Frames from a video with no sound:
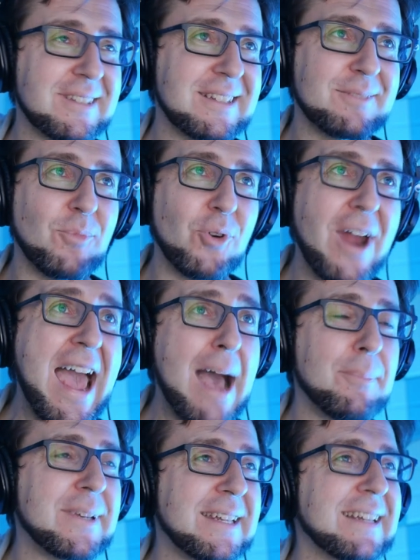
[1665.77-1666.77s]
more
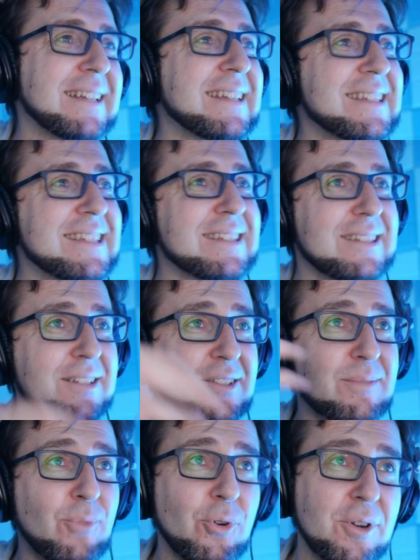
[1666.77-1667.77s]
happening. This
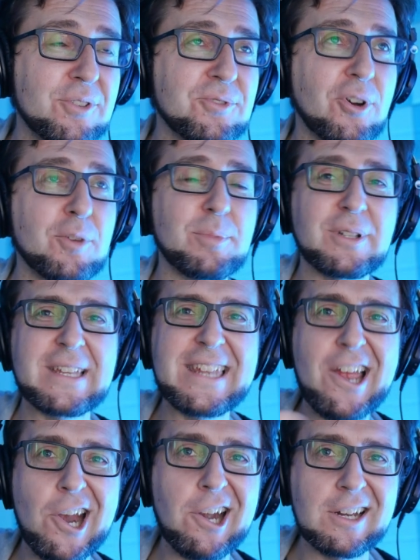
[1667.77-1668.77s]
is more enjoyable,
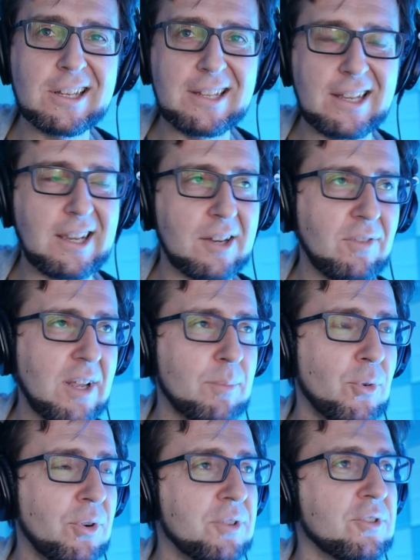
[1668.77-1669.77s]
inherently kind of like
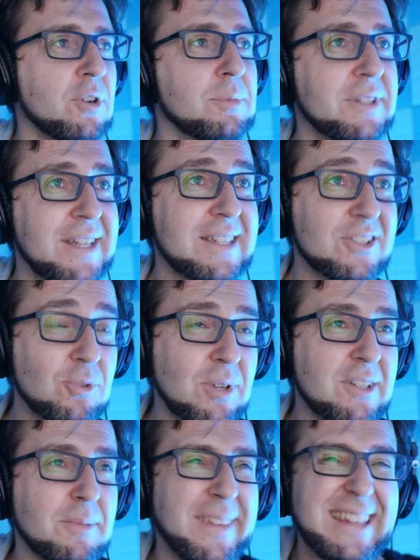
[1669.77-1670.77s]
more enjoyable than
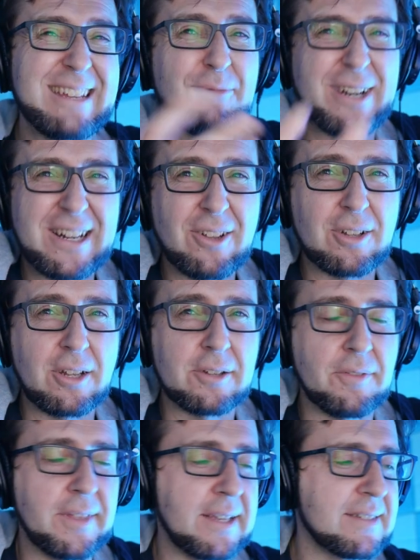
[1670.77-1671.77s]
shooting something there where not a lot
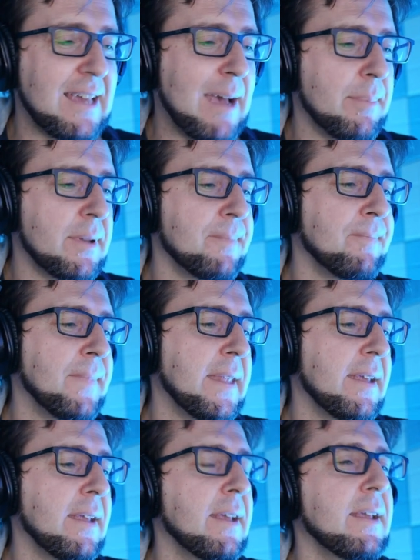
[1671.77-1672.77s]
of things happen.
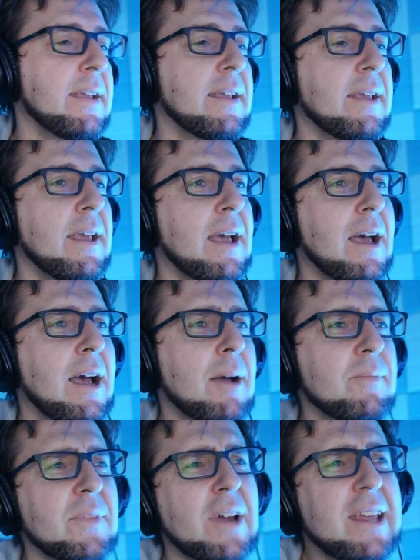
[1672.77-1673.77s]

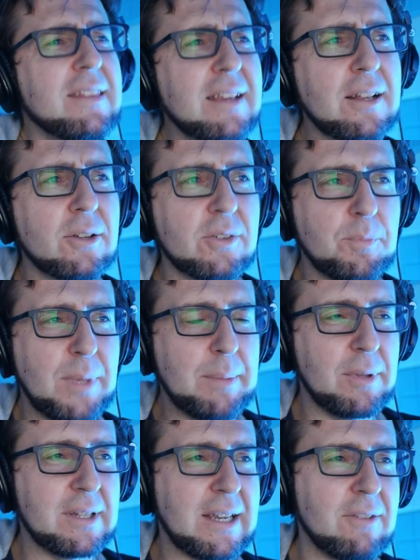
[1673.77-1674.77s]
I think a lot of
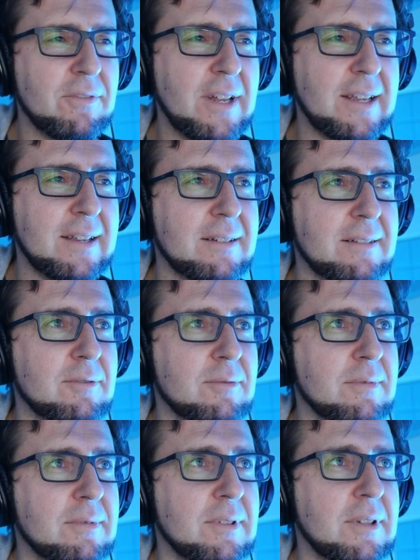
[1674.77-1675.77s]
people kind of like,
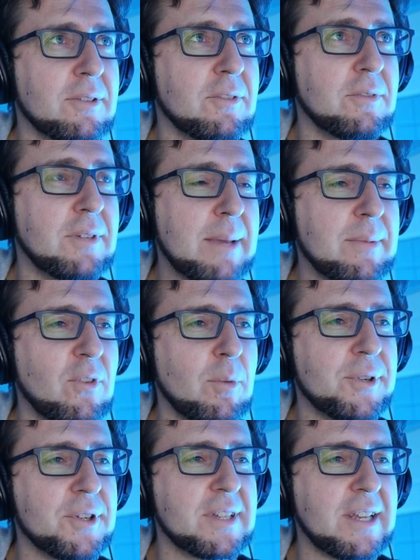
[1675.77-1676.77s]
a lot of game
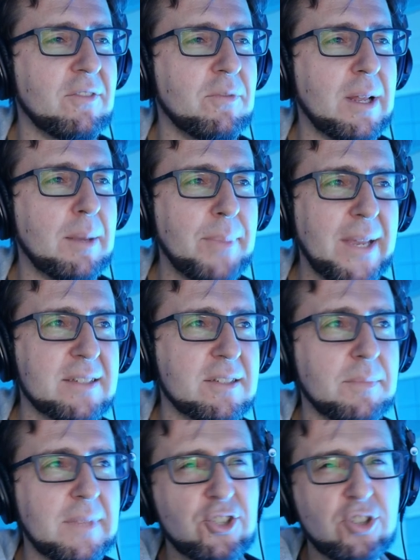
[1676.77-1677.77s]
developers kind of like pick
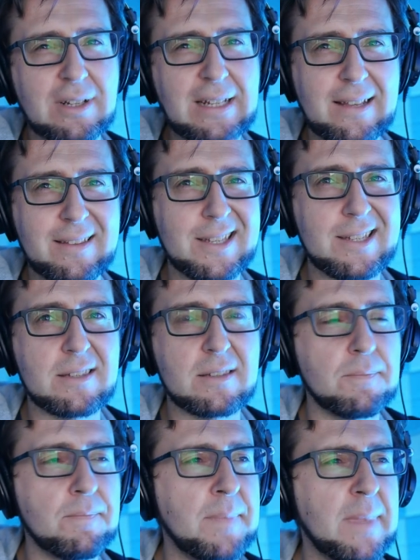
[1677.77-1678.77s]
a shot like this
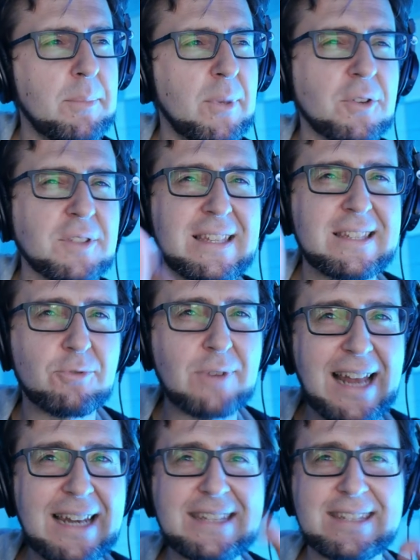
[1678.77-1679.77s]
because it's
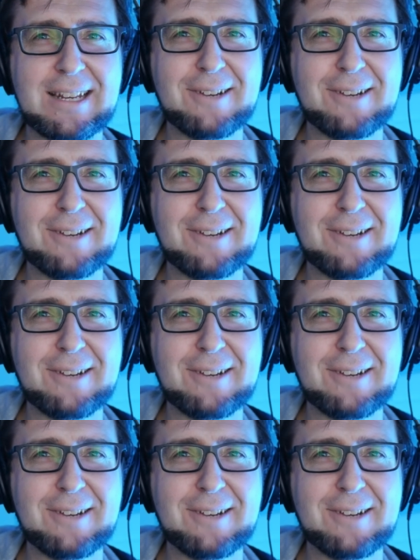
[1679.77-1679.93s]
realistic,